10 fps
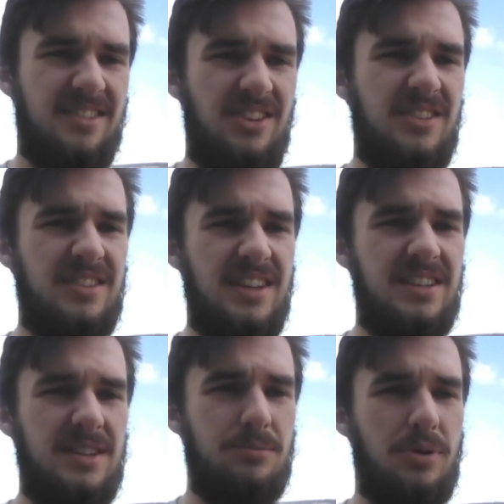So you can see it
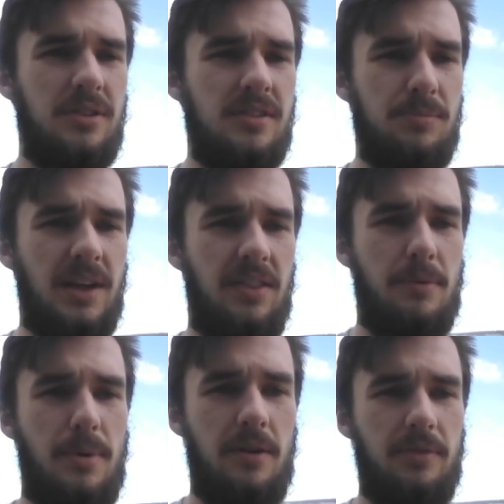didn't put something in the
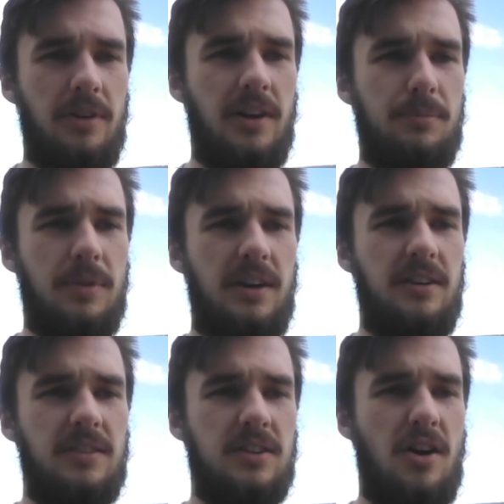buffer up there
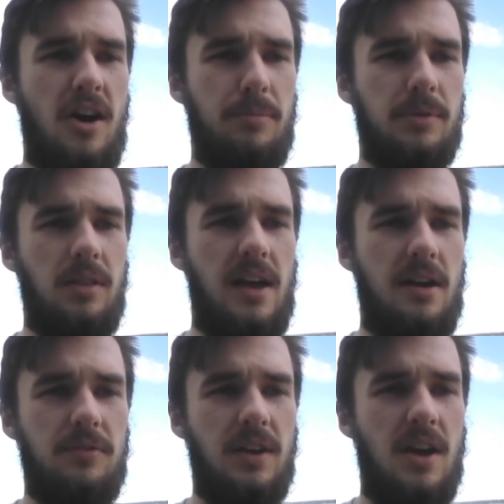in the top
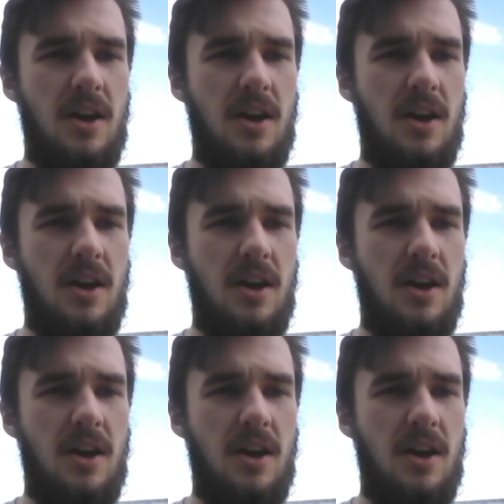left,